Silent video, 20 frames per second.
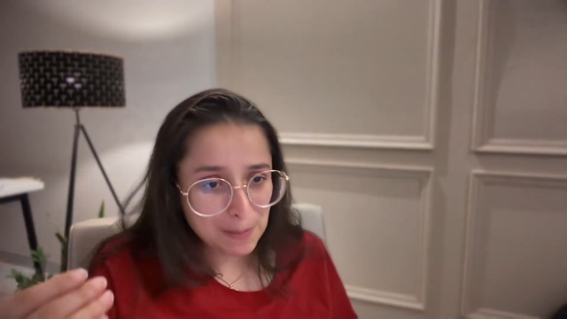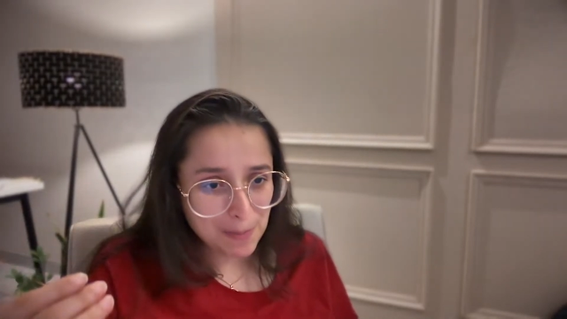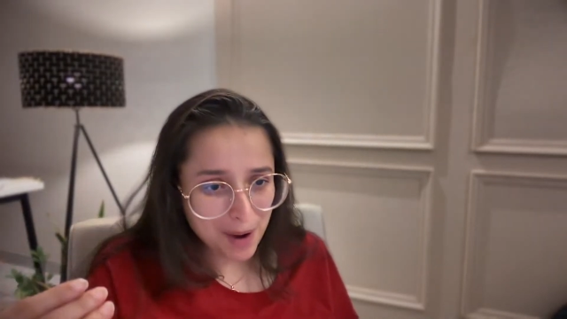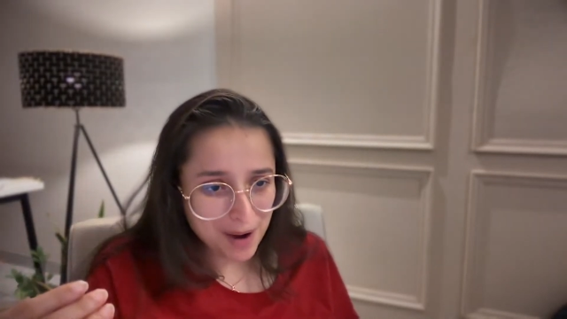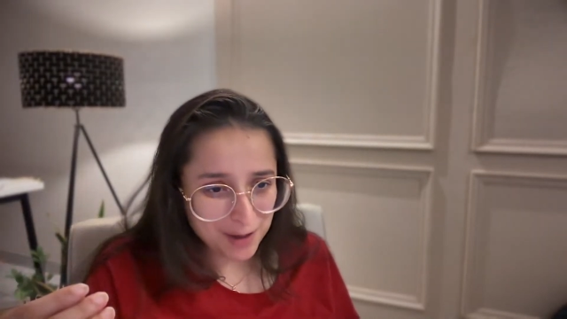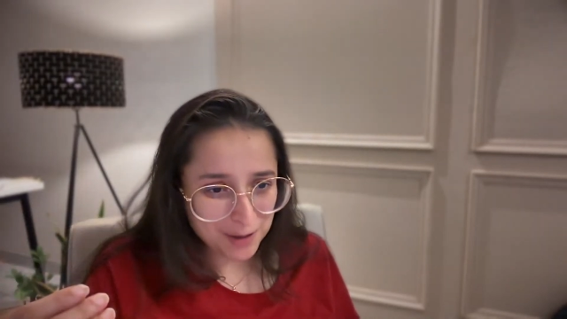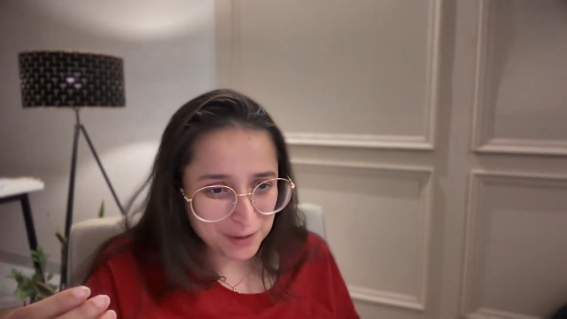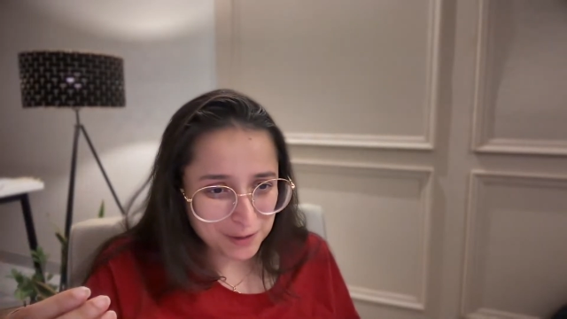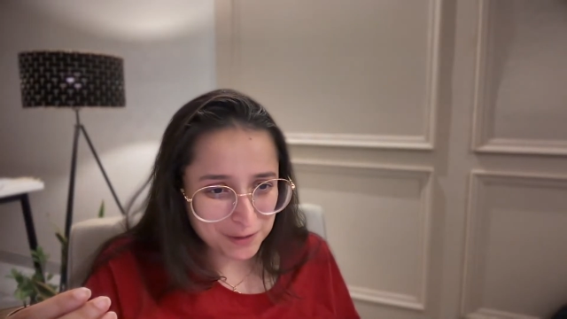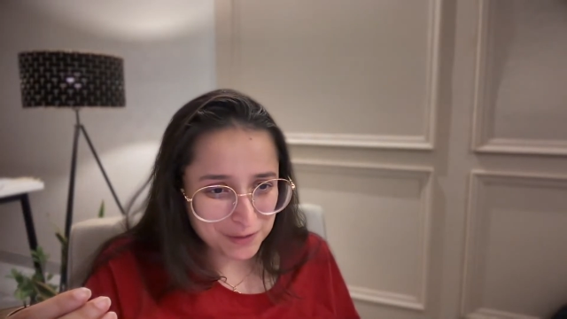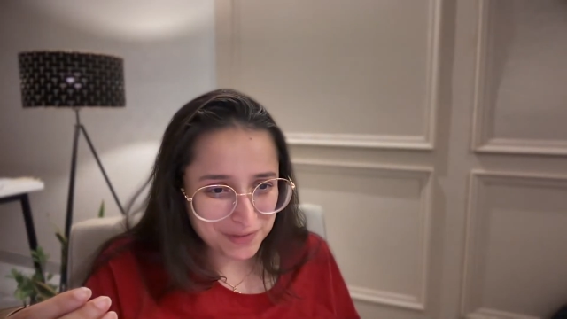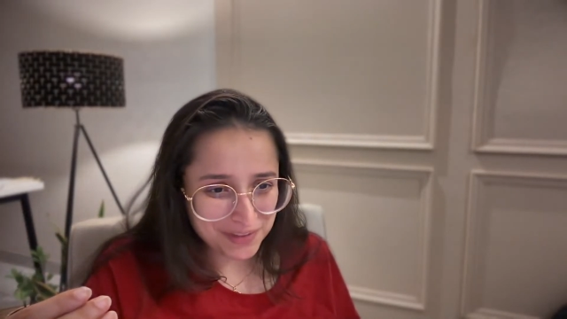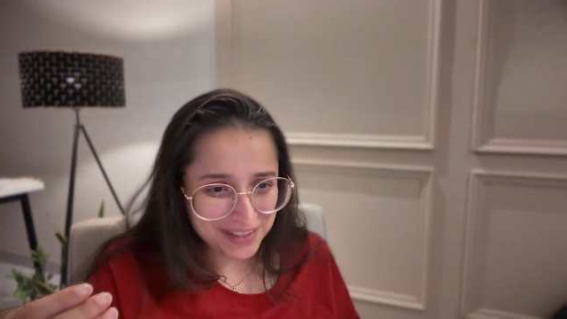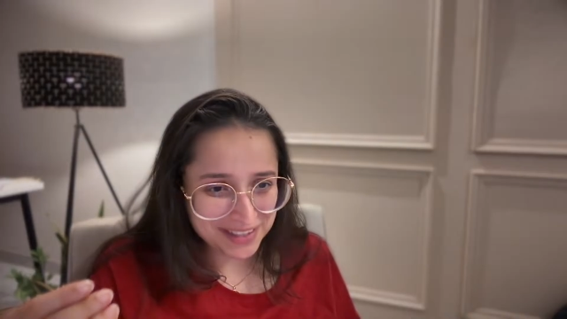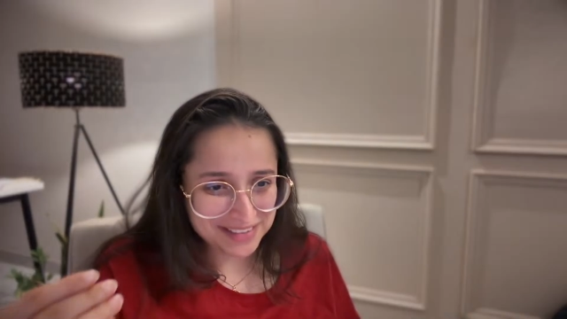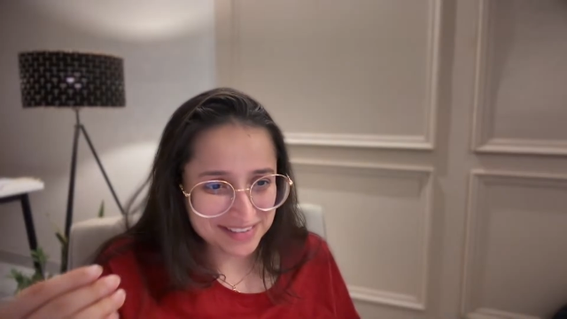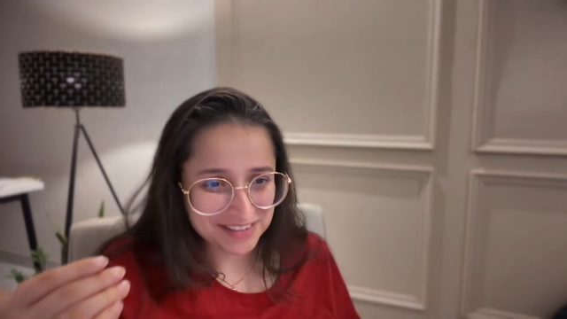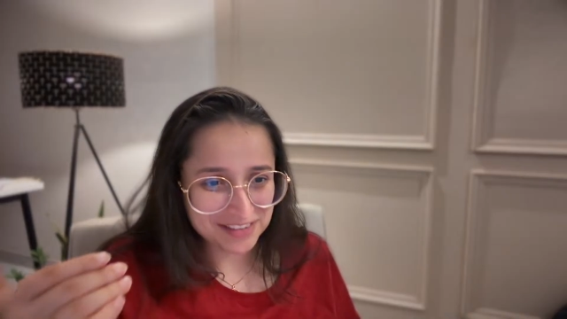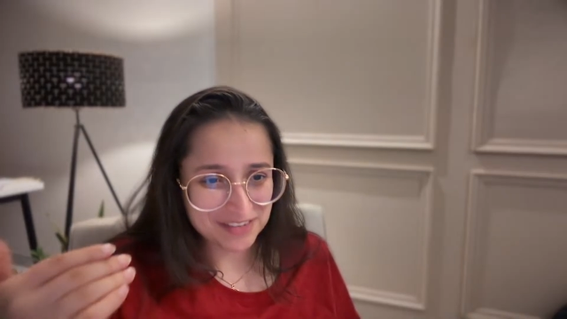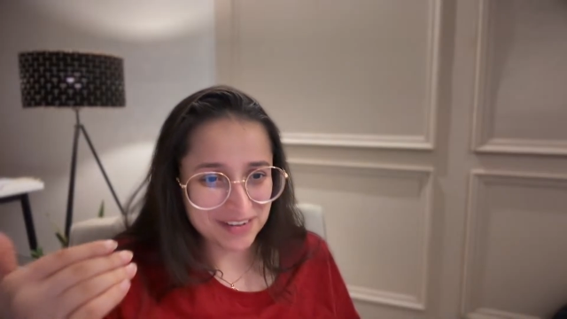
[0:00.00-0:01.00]
part of
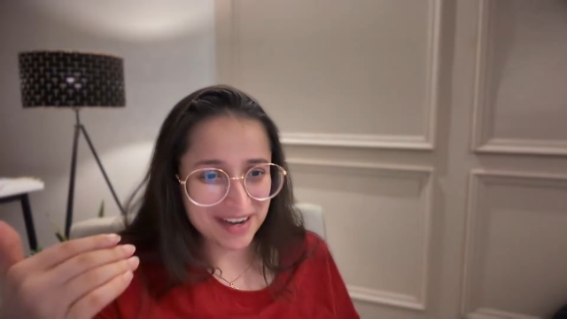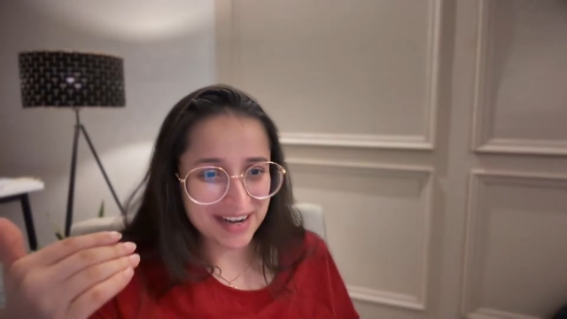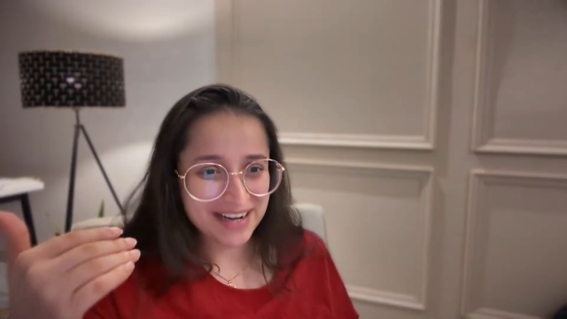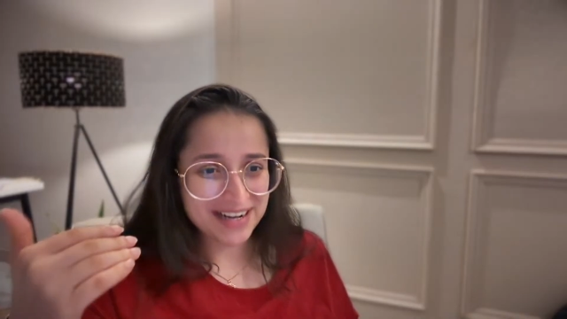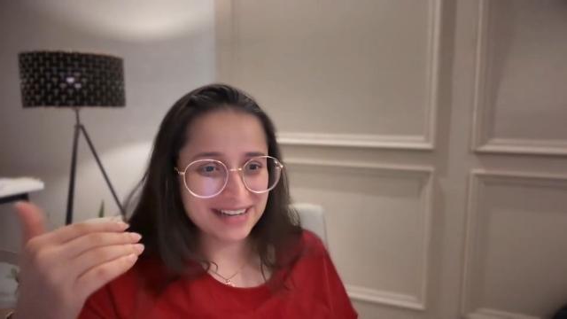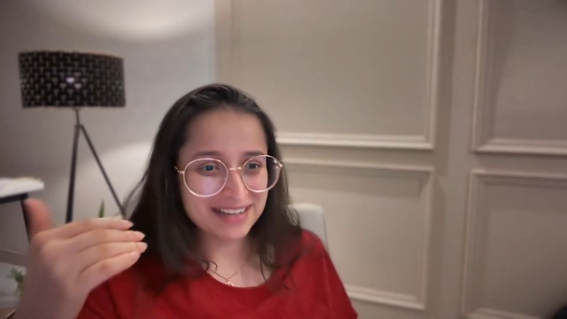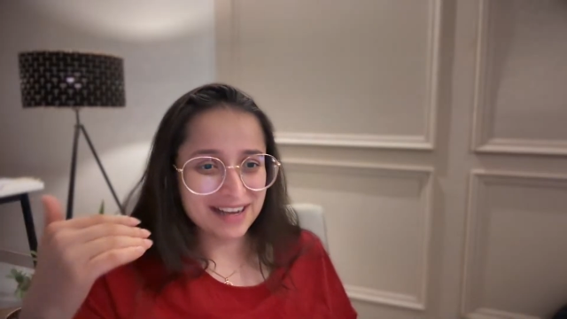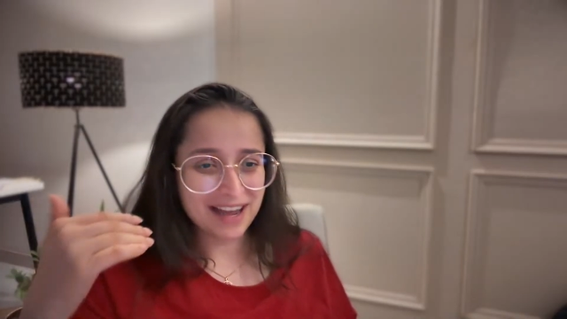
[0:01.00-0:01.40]
things, right?